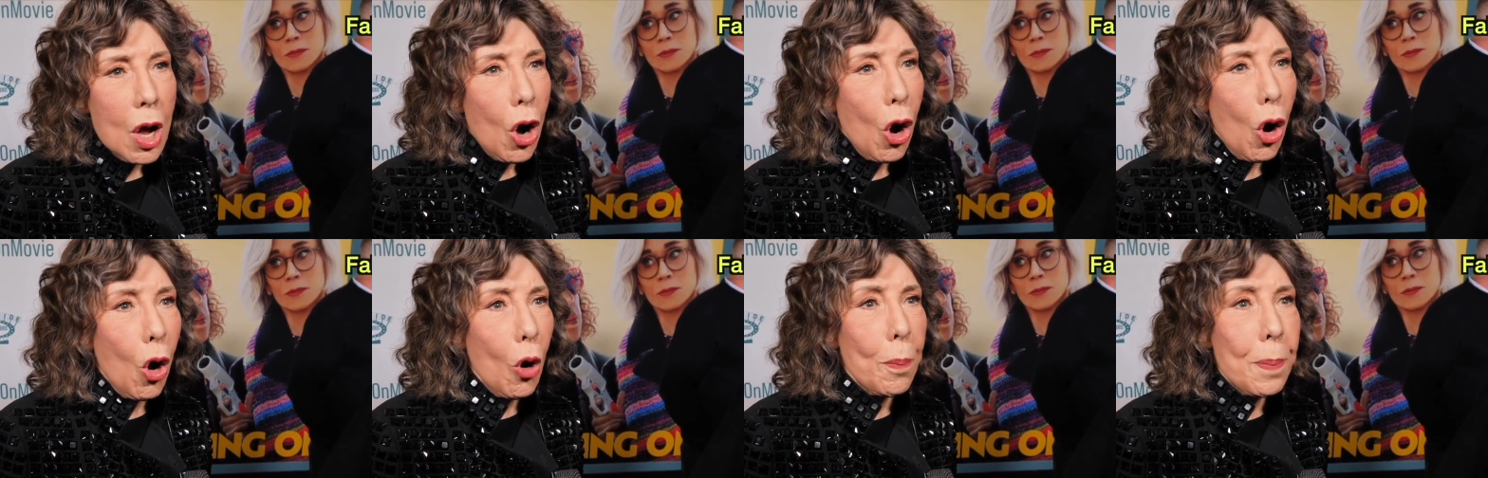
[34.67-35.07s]

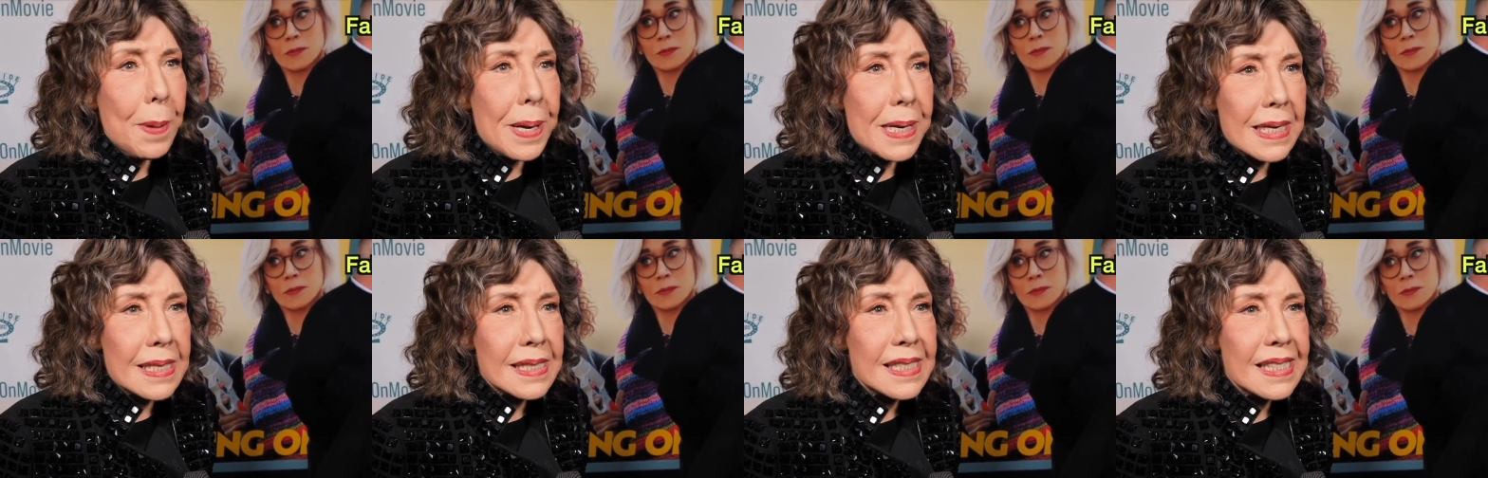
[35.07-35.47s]

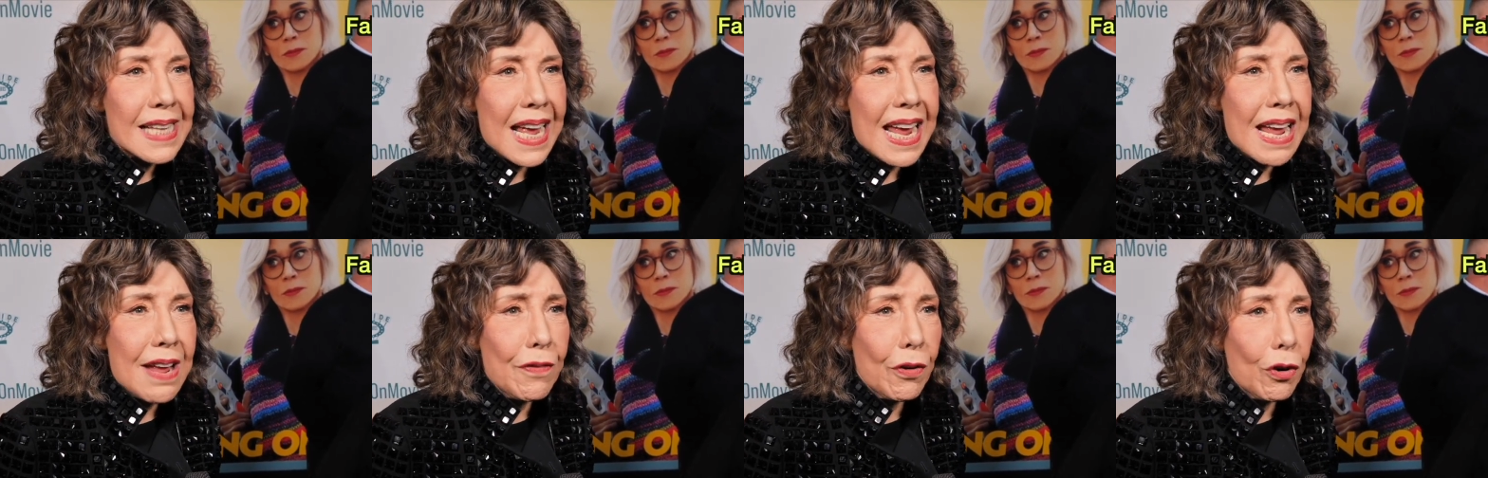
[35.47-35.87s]
Speaker 1: hoping to
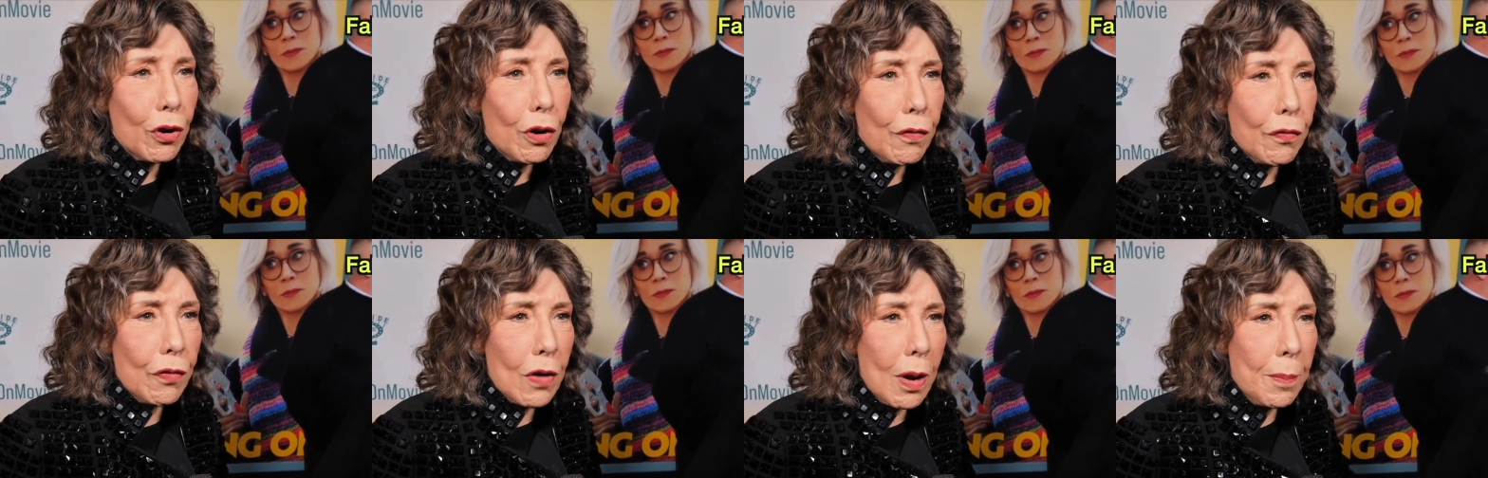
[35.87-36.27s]
save
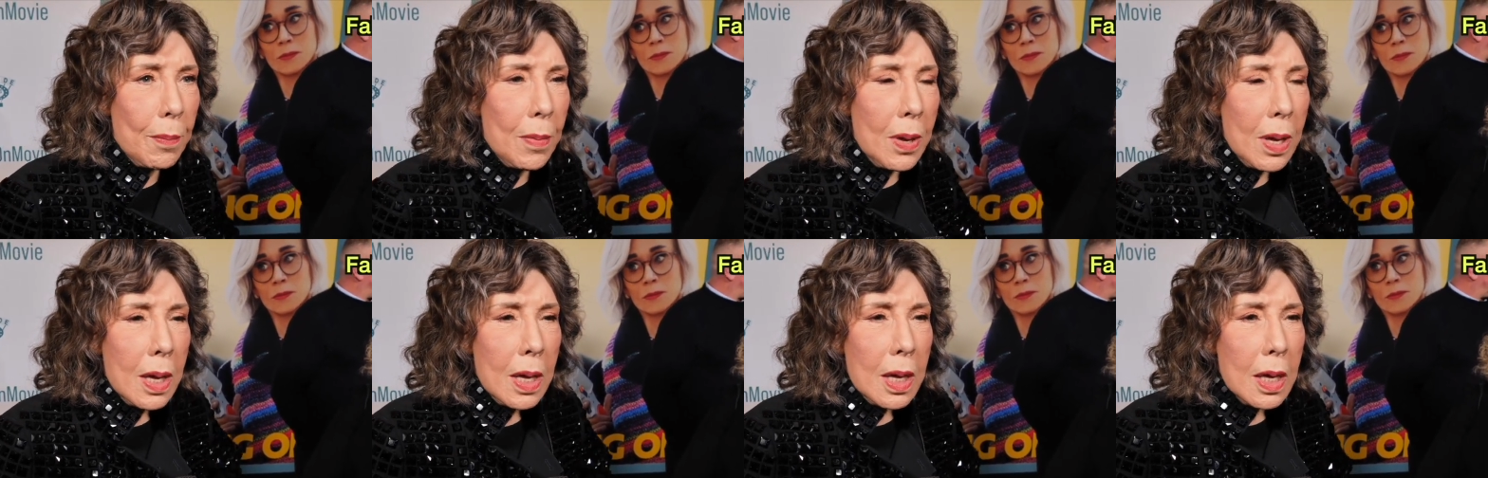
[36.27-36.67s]
her from
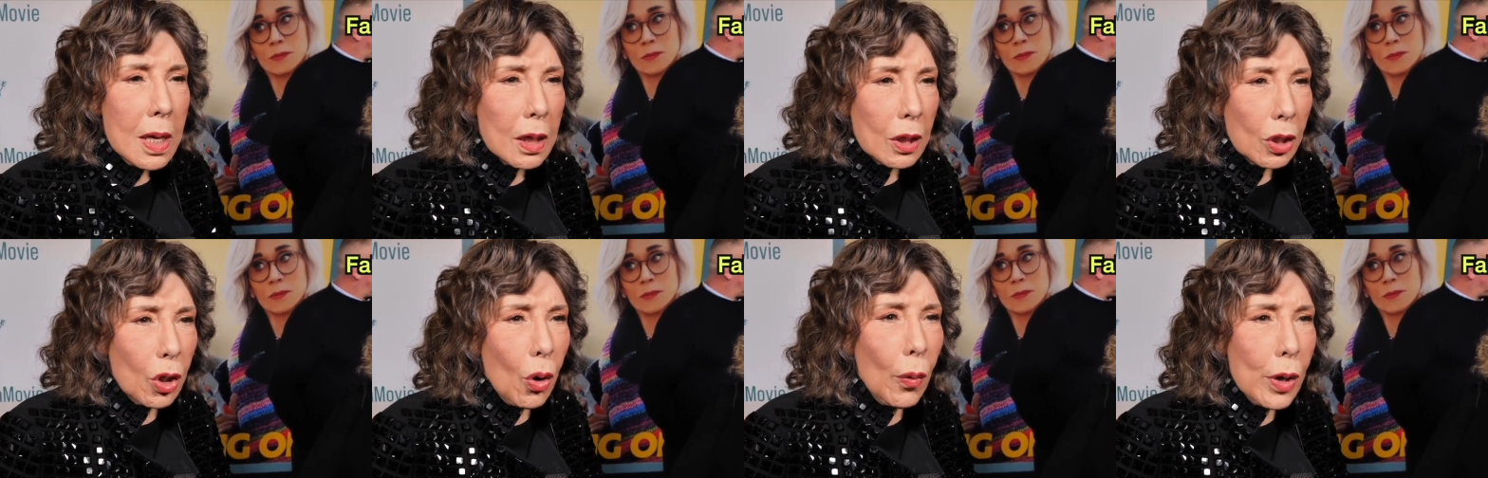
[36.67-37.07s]

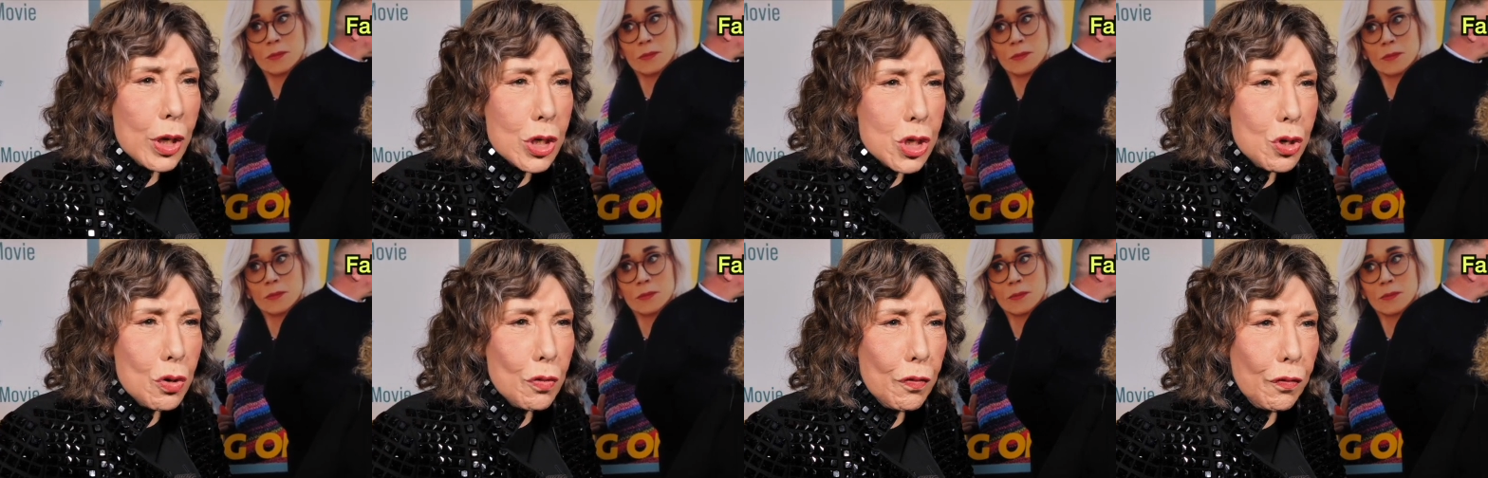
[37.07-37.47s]
going
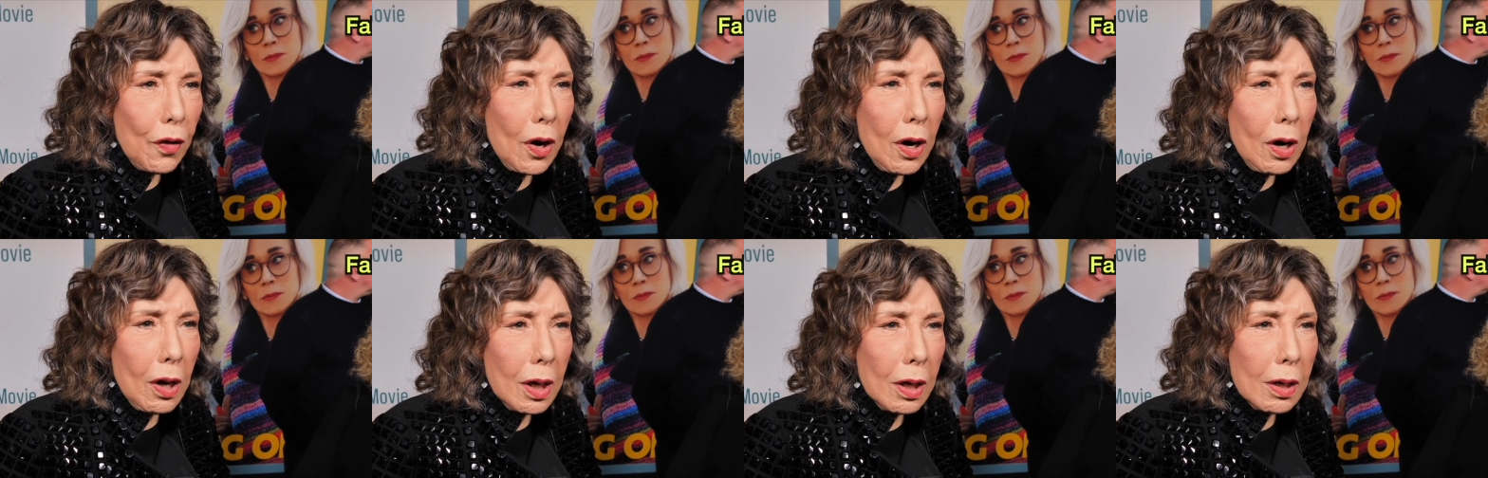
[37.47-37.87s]
too
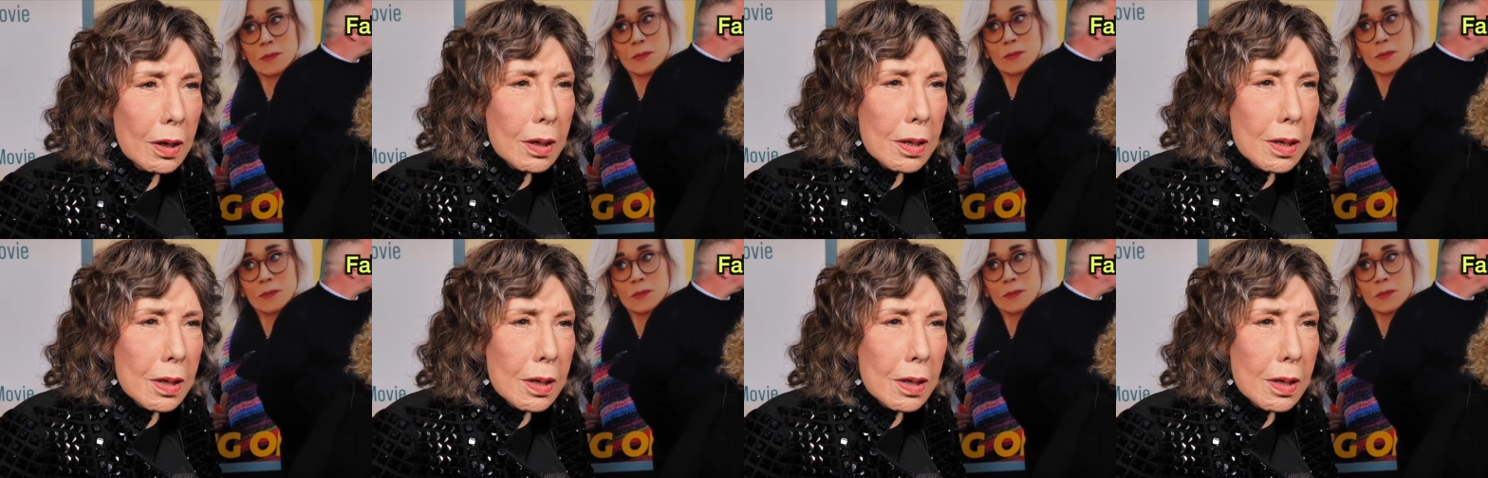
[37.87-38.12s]
far.